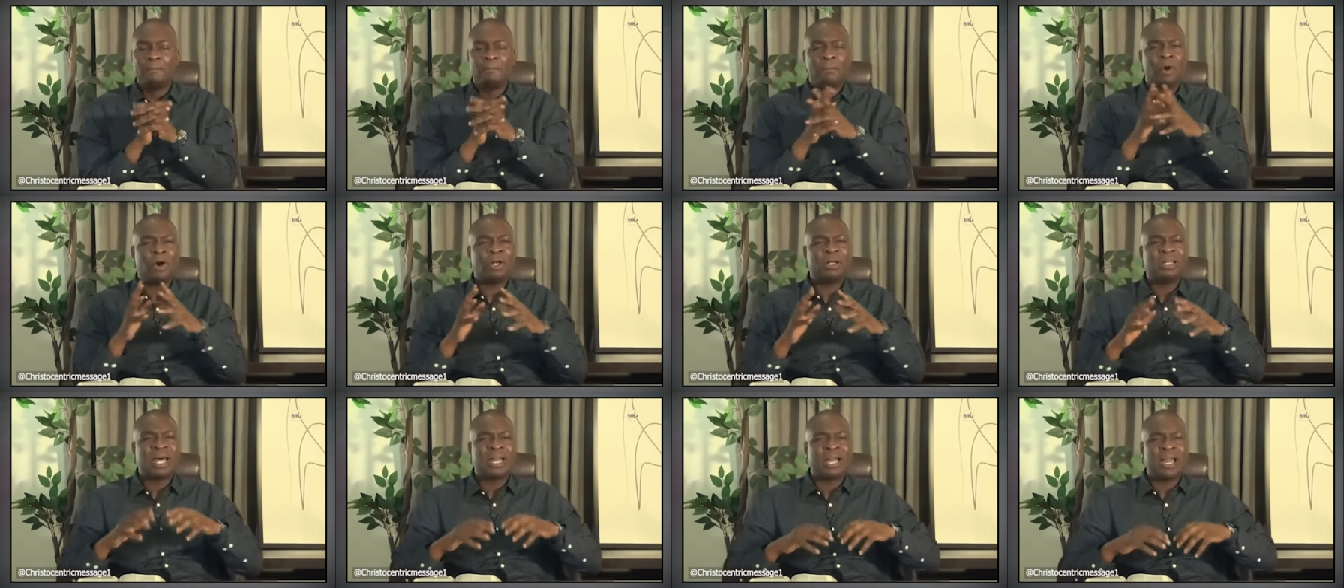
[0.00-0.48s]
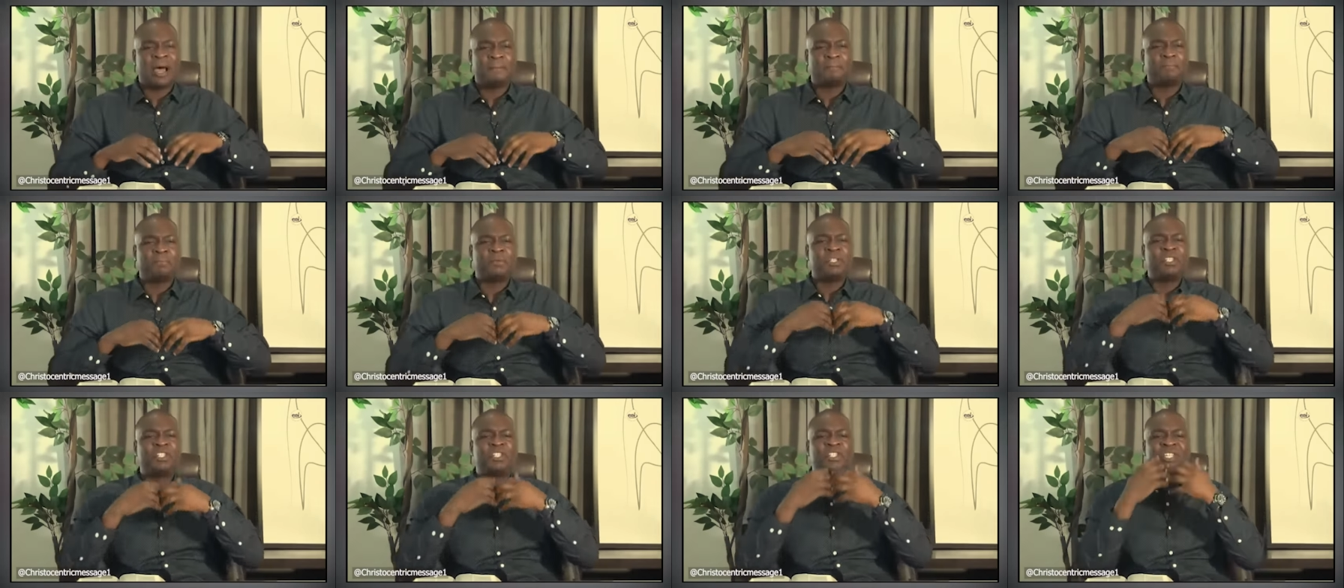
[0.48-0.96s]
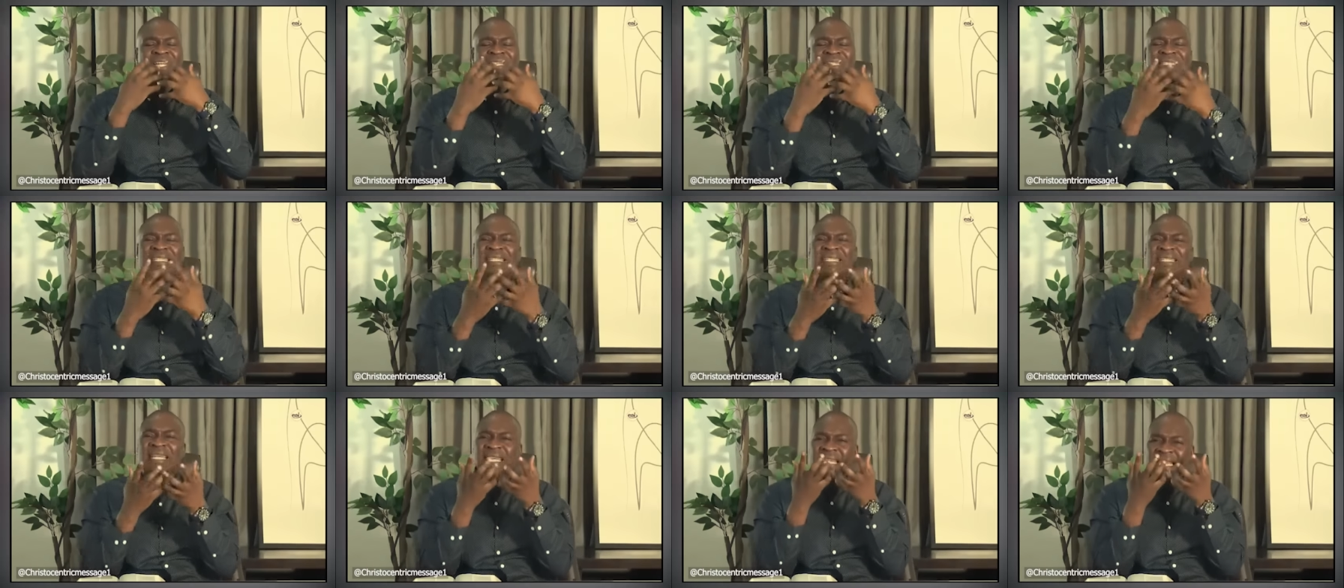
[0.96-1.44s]
more than
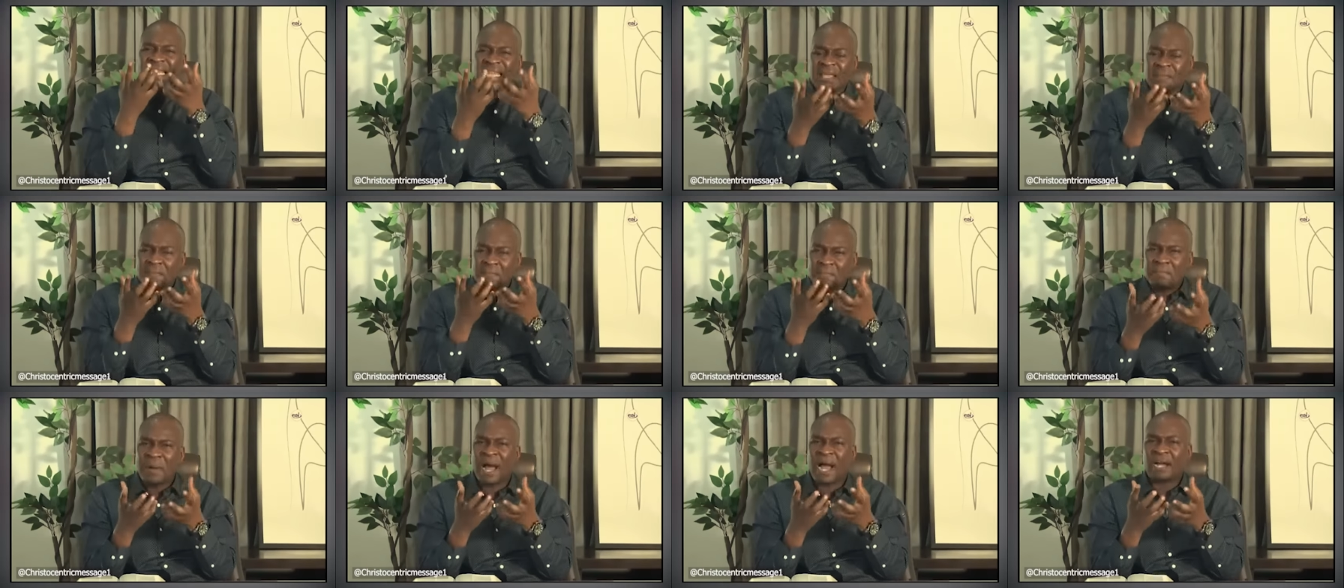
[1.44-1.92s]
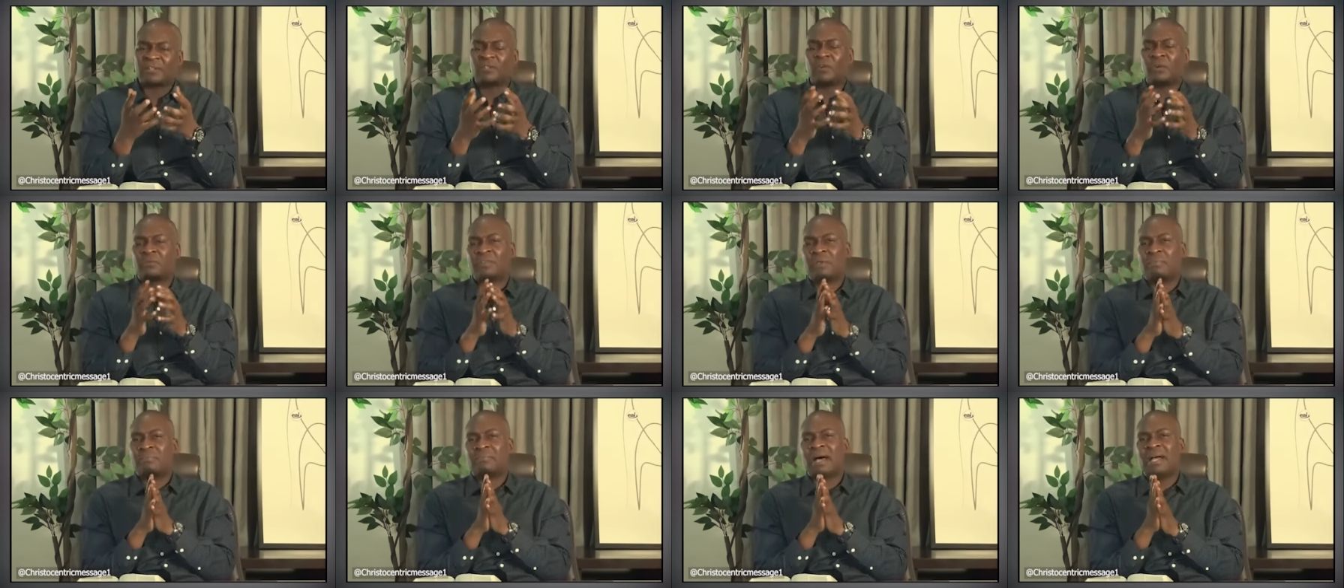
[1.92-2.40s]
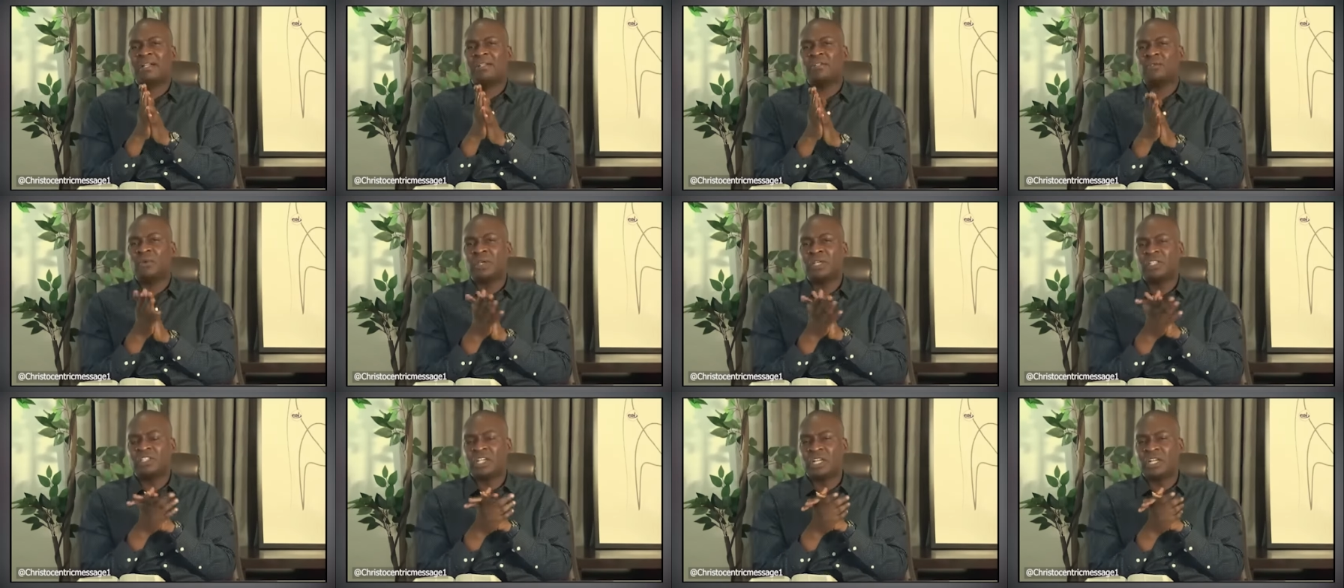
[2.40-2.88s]
appreciating the impact of a
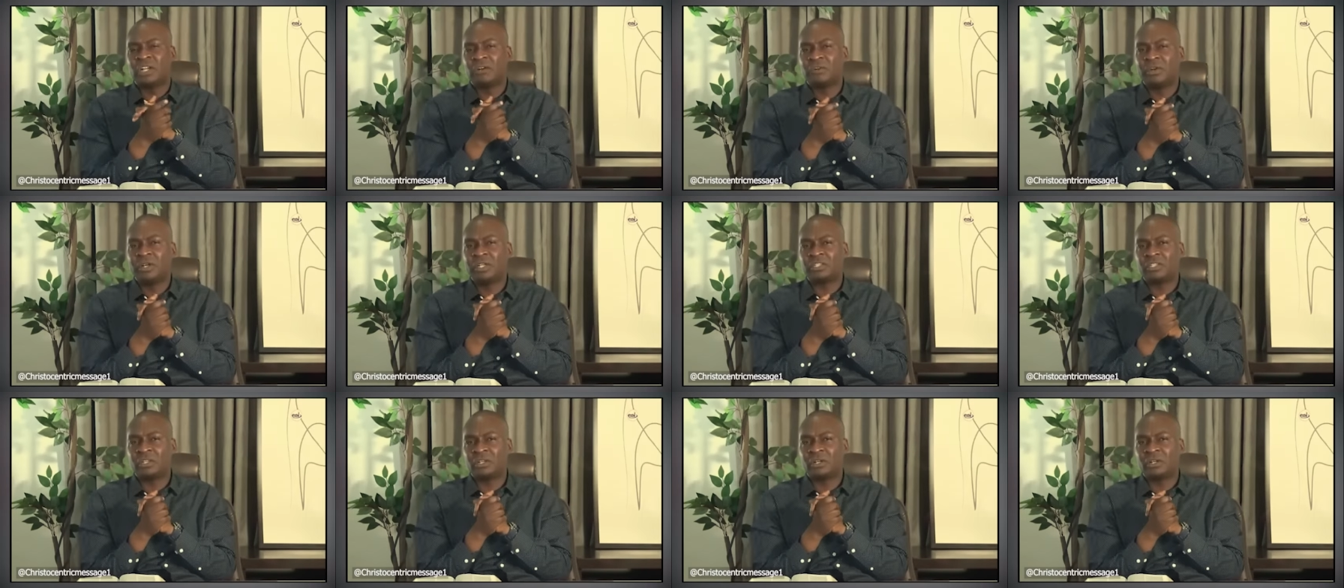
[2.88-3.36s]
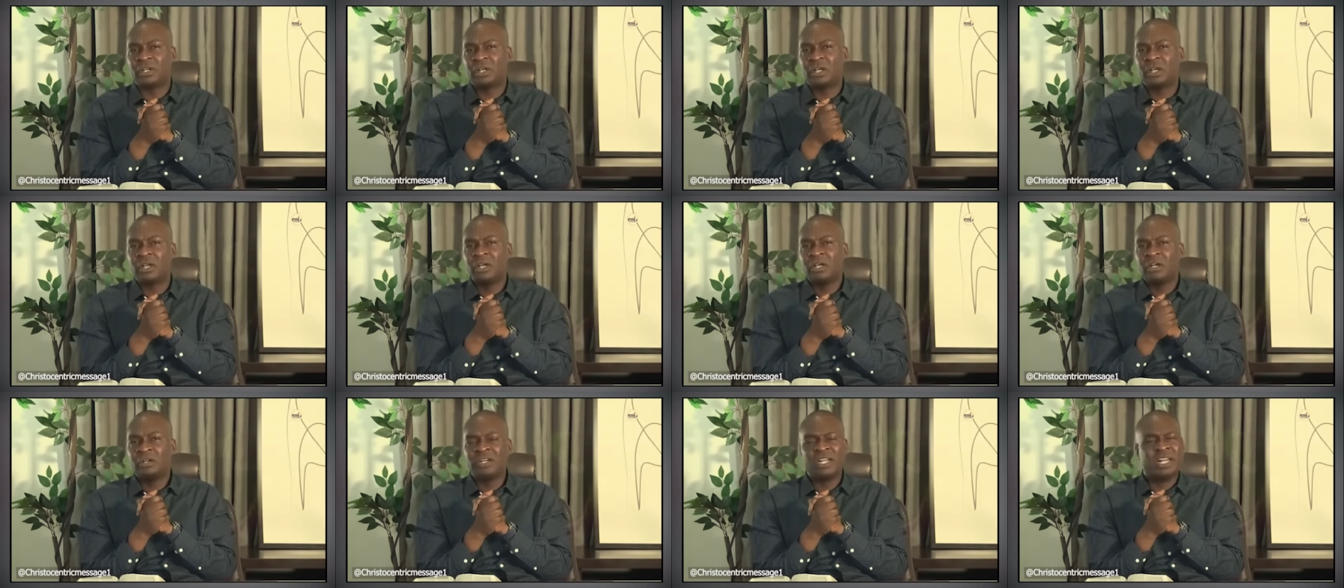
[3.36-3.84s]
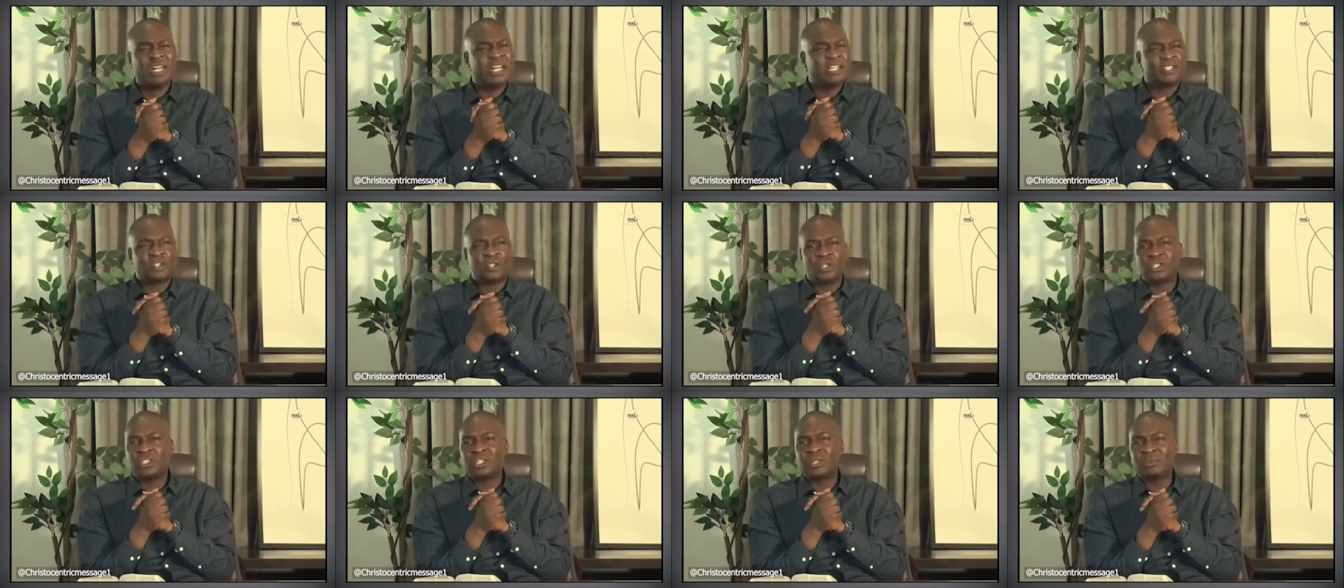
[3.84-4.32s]
man to a generation.
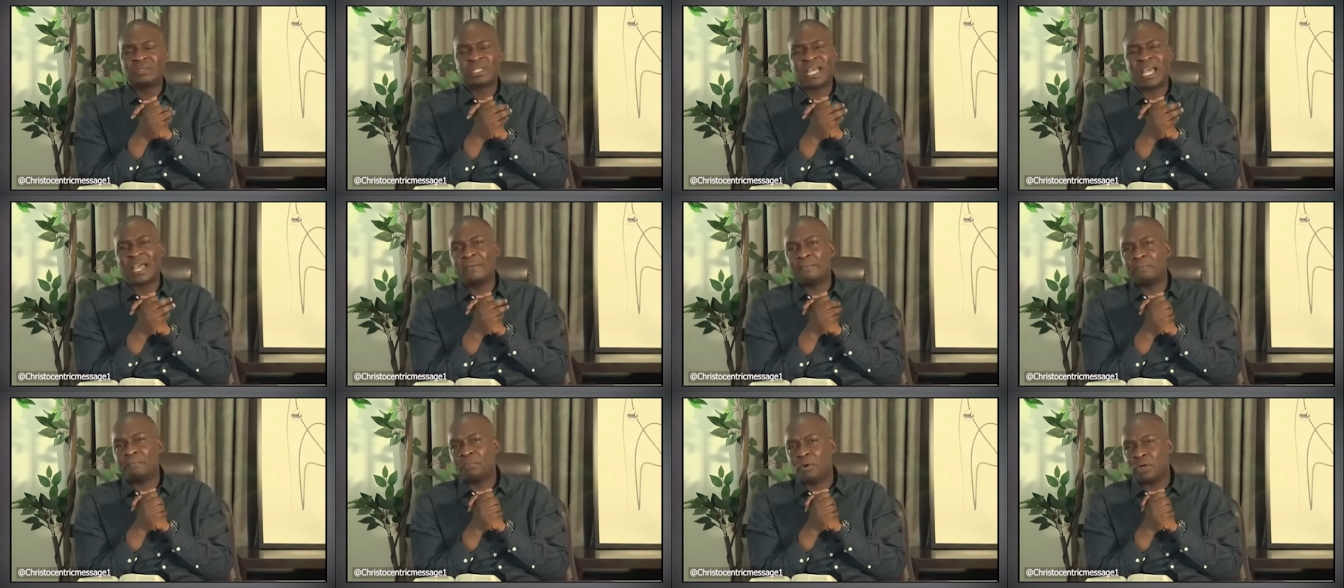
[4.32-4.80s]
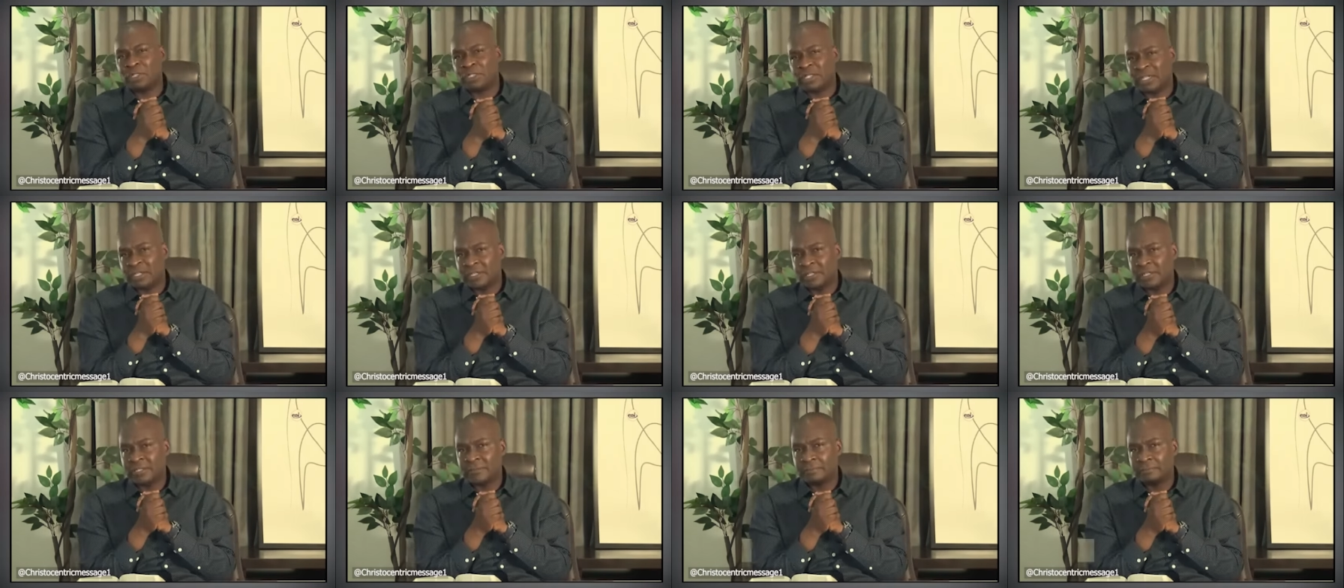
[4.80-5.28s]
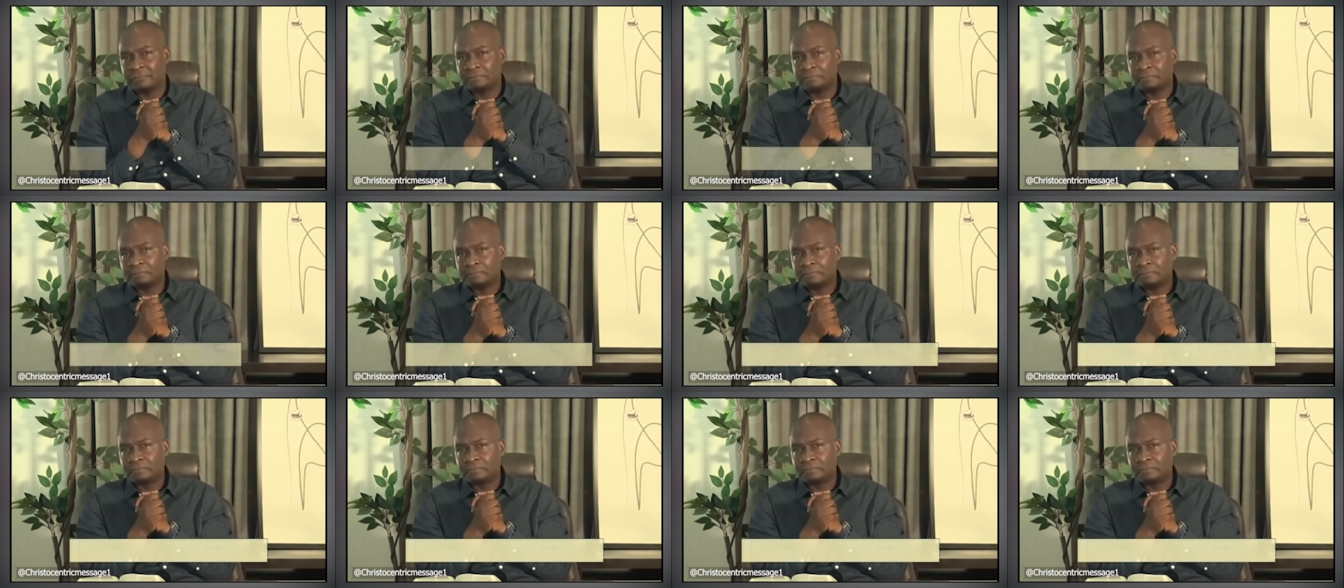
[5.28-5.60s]
Relationships are important.